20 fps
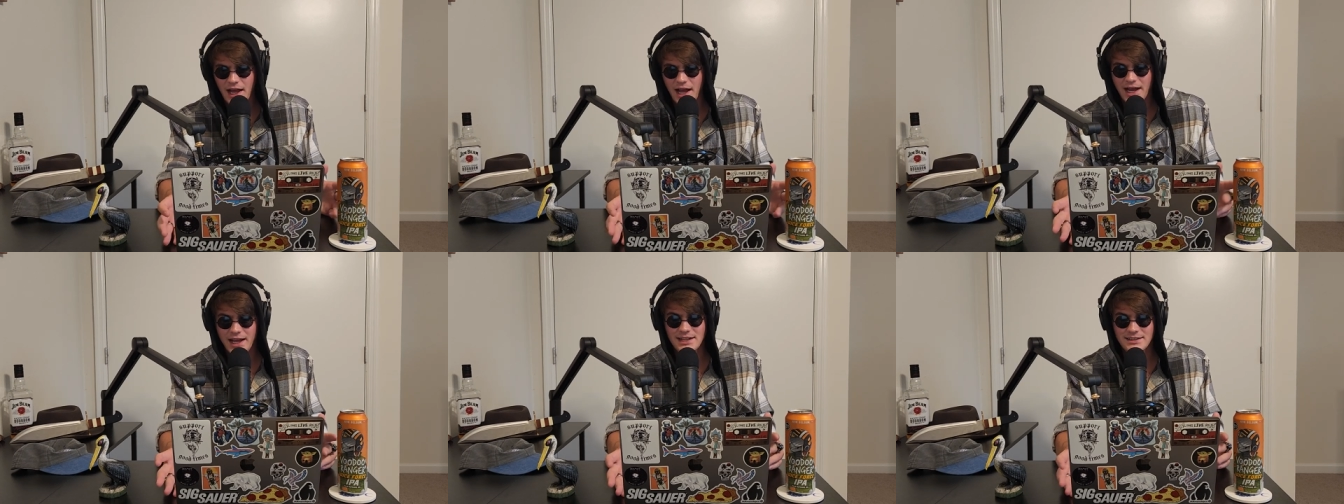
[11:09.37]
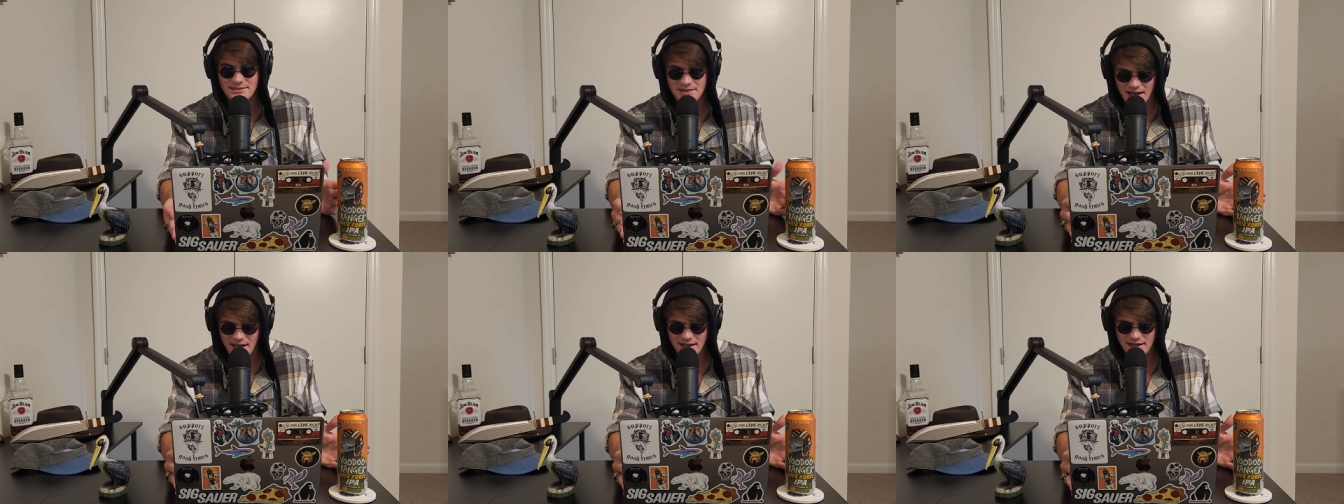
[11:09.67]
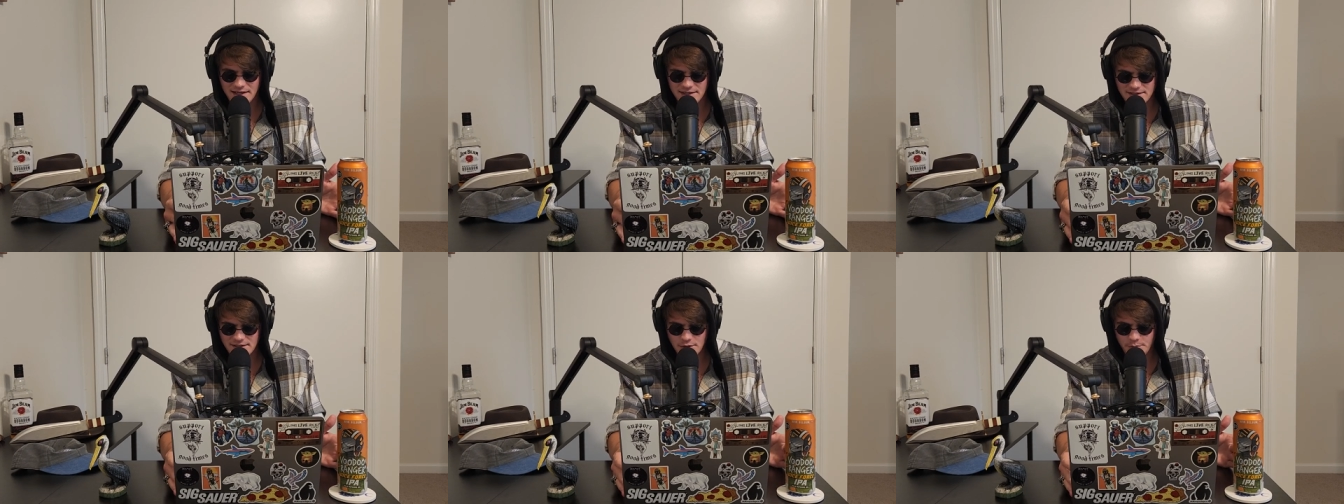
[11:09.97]
I can
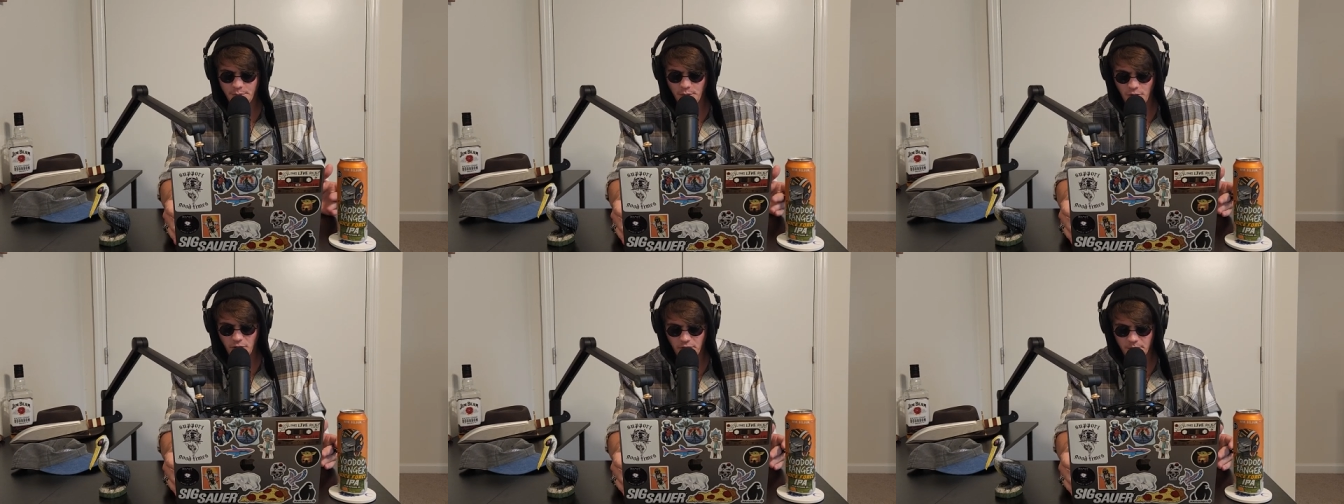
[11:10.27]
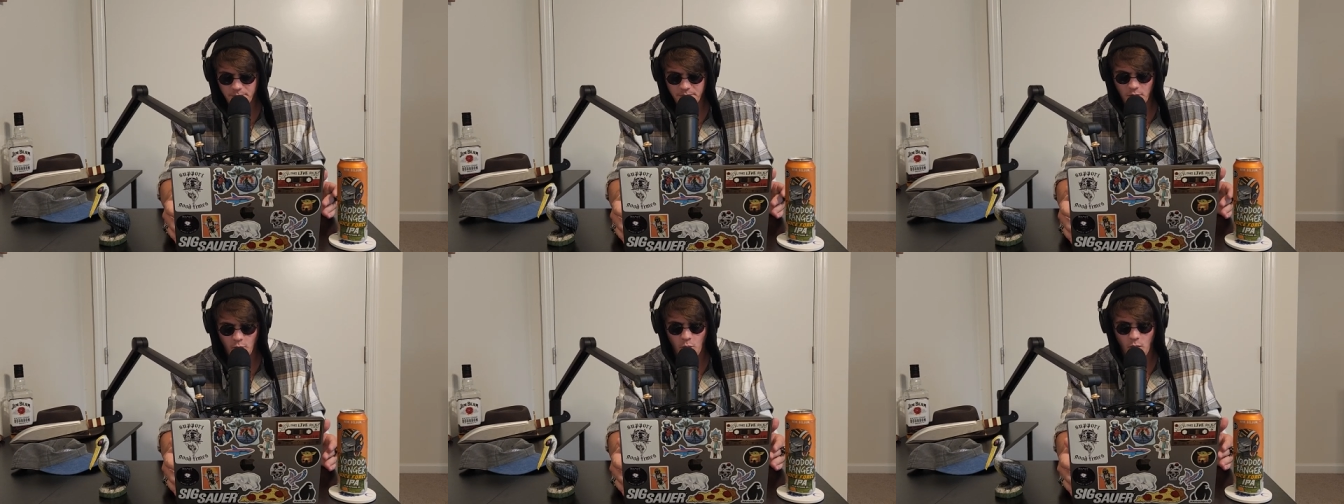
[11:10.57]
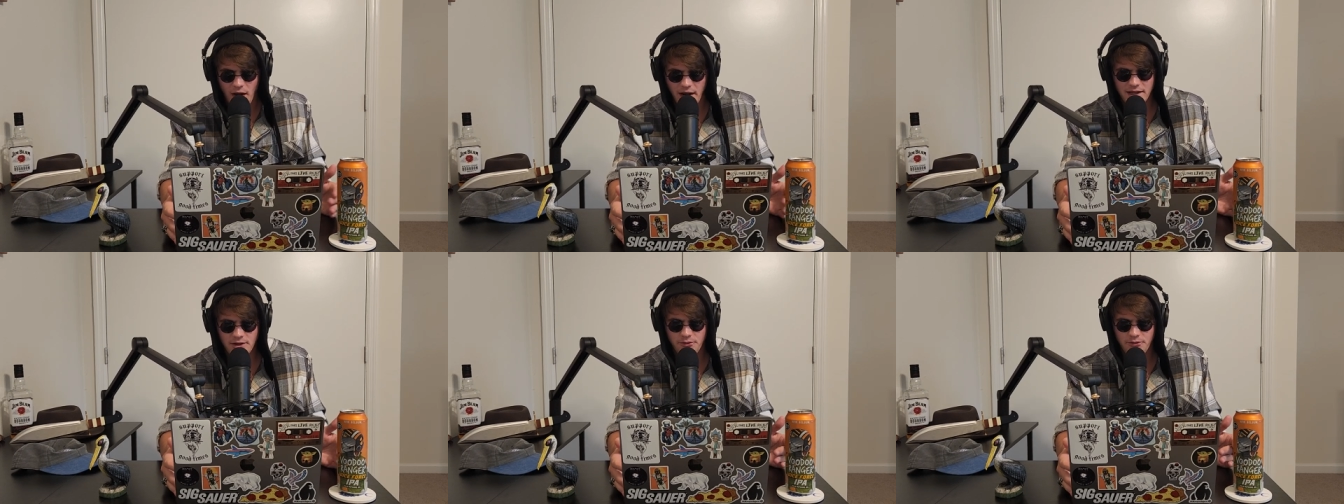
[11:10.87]
tan next to the pool,
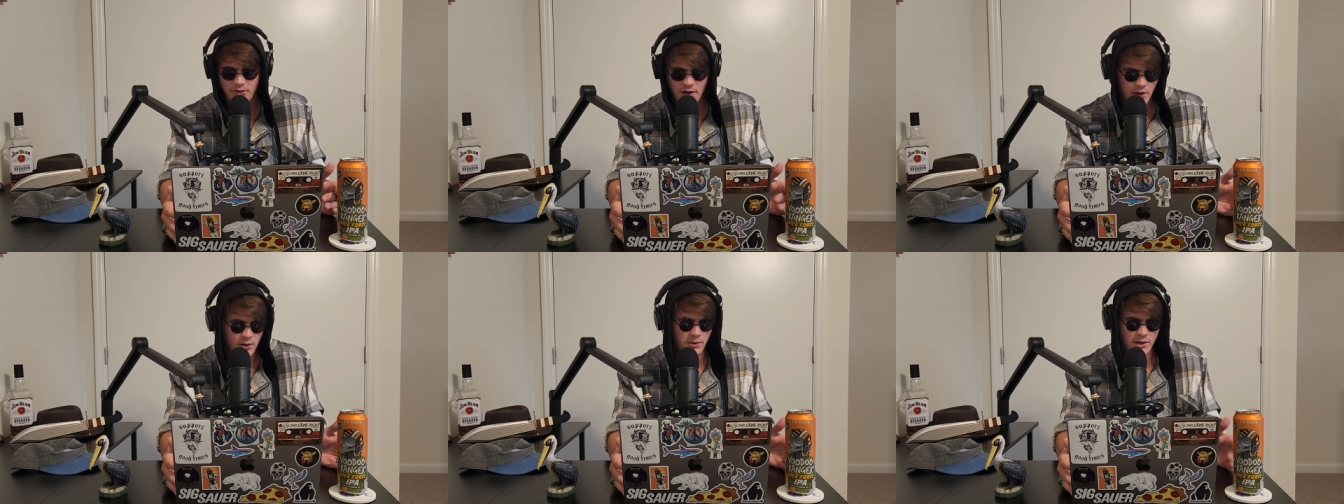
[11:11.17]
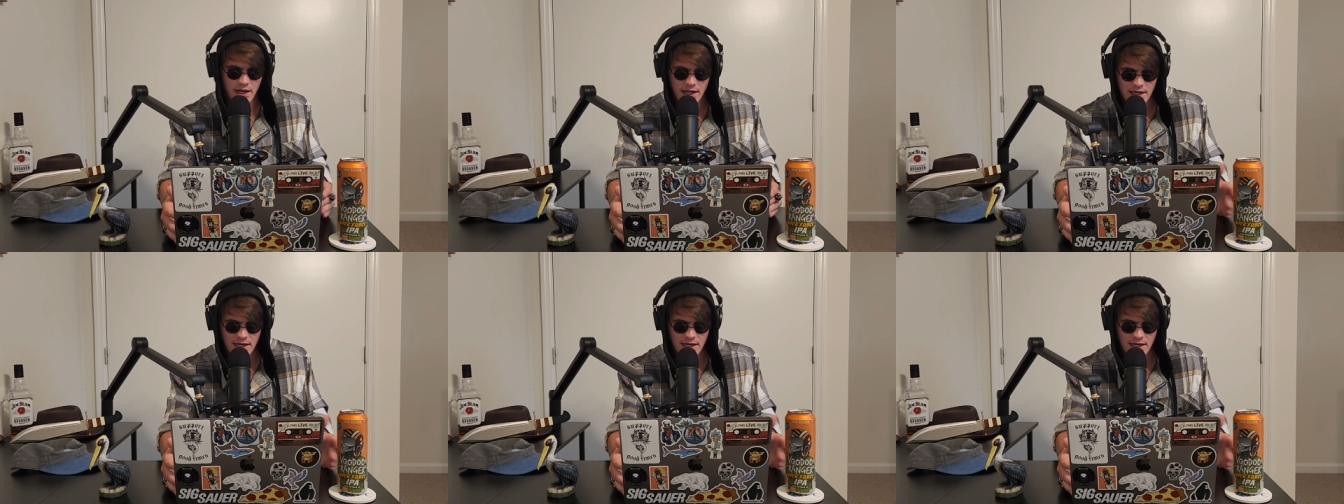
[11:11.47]
but why the fuck